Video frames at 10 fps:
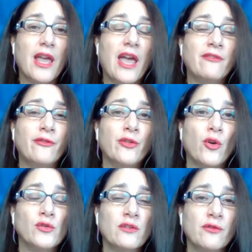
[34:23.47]
and for
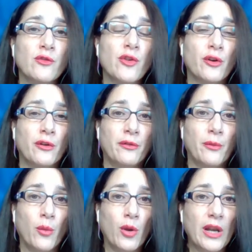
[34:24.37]
those of you that are
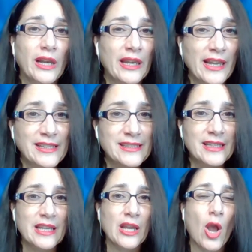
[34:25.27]

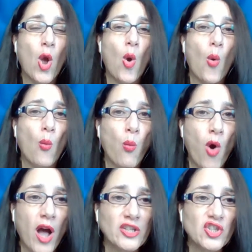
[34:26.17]
listening,
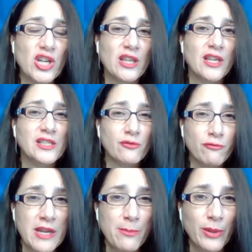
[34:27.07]
watching this
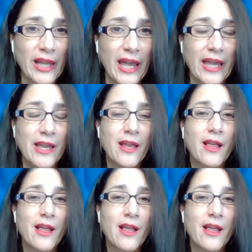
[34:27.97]
replay,